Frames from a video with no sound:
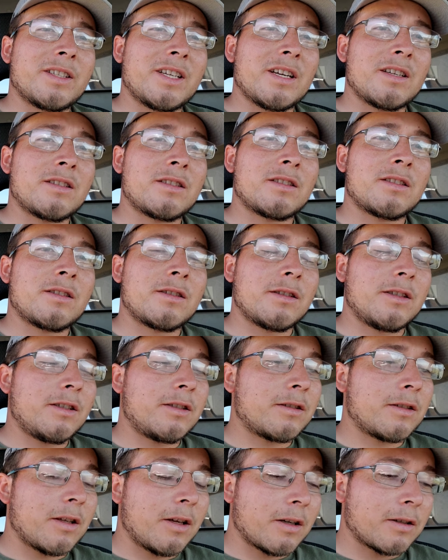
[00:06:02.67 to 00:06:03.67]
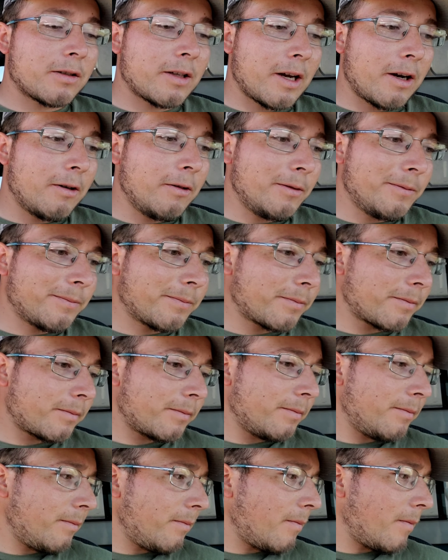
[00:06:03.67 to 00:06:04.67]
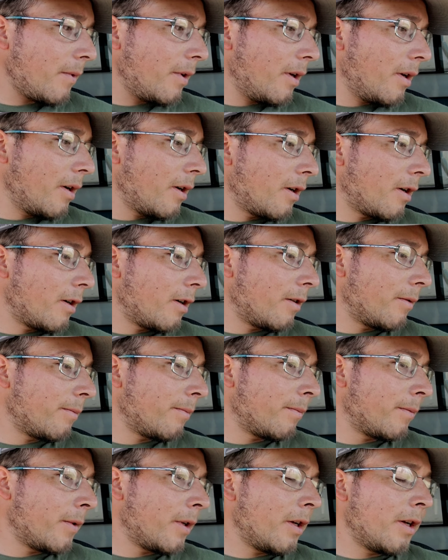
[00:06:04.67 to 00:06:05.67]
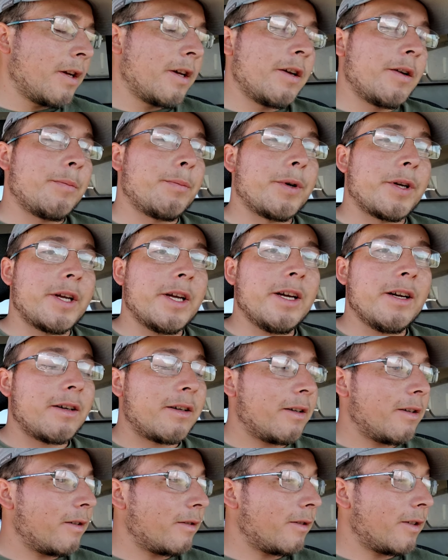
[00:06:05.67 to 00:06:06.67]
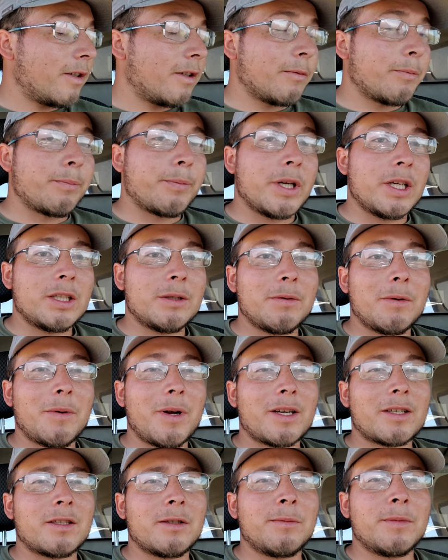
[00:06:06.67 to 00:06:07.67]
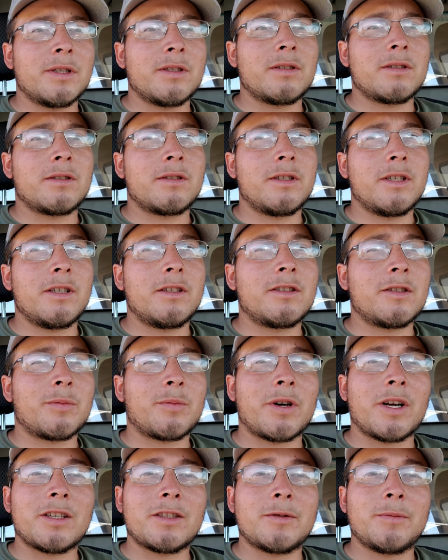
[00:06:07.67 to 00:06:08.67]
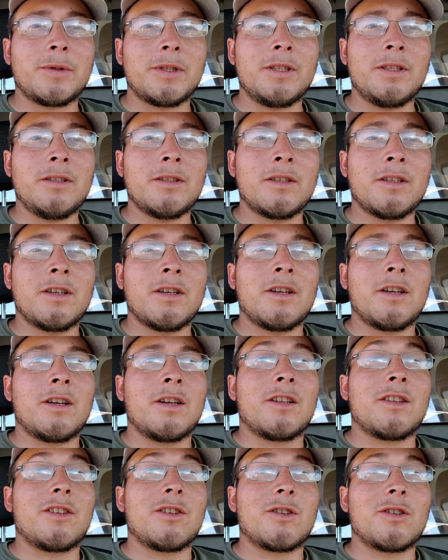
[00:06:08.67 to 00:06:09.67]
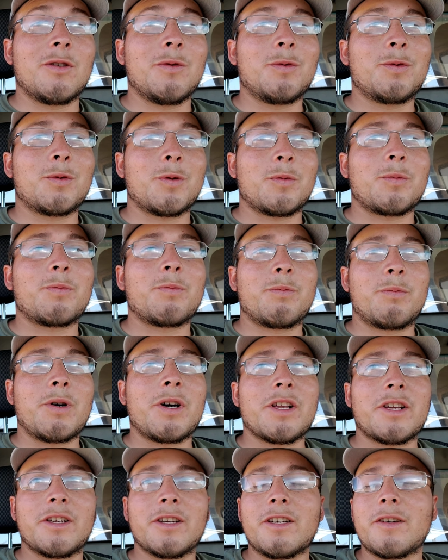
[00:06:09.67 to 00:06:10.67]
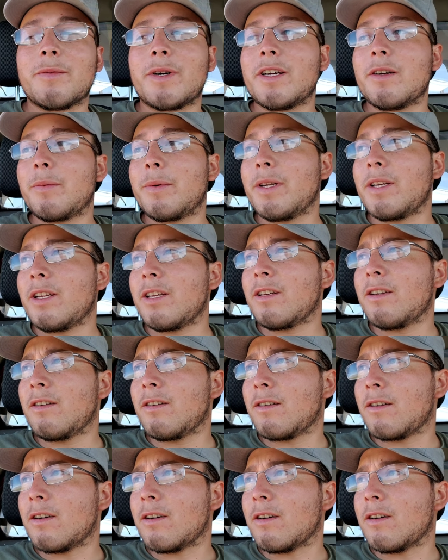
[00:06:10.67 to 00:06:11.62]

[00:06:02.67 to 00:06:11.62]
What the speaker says: test these slugs out? The Benjamin Maximus did surprise me. The groups were pretty good in my opinion.